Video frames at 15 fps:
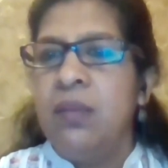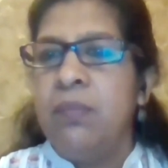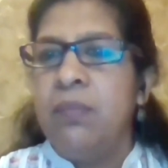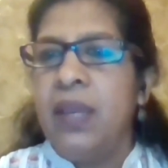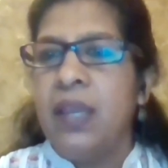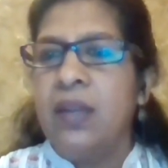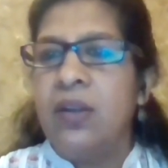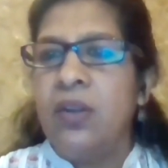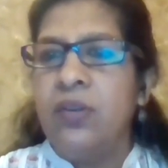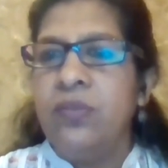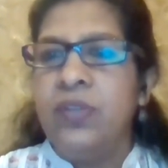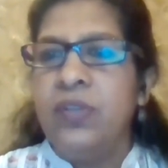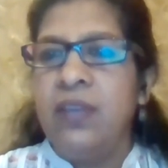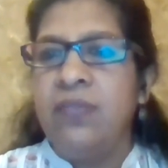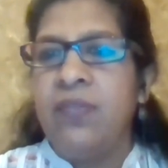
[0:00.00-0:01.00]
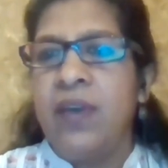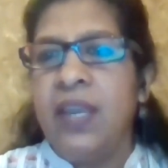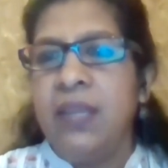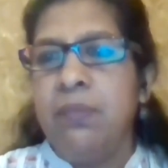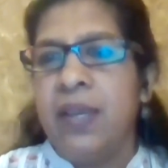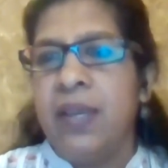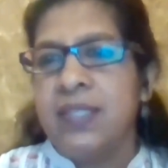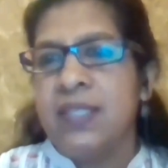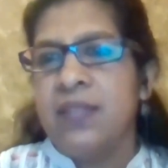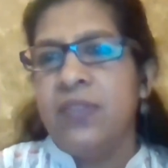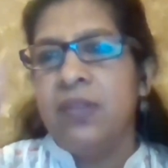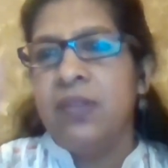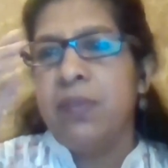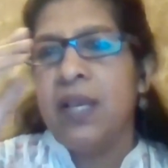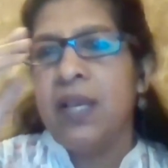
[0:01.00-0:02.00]
background, would I find myself
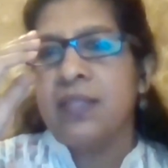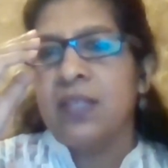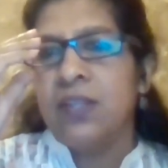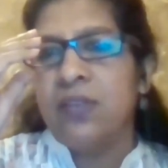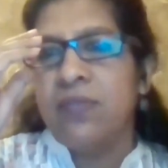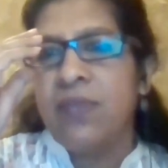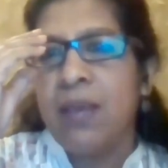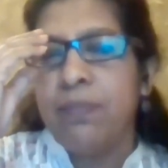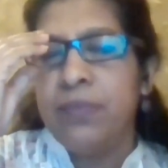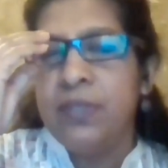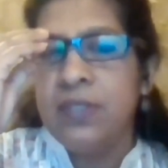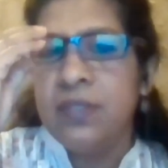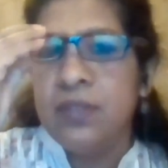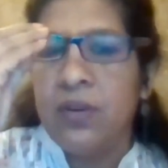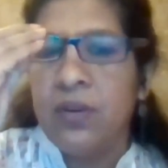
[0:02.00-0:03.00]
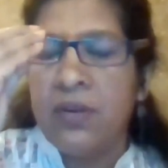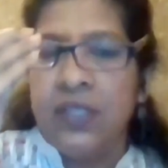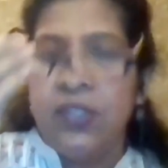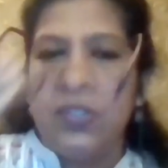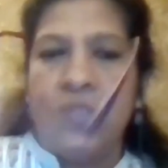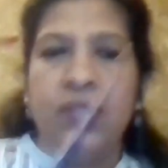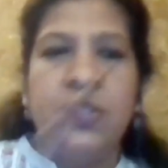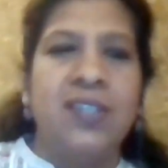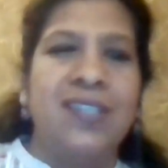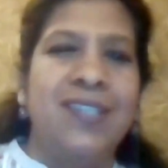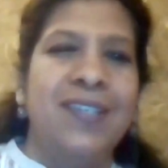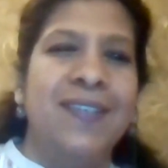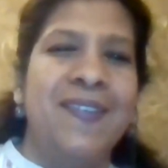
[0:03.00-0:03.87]
in a basket of apples and oranges?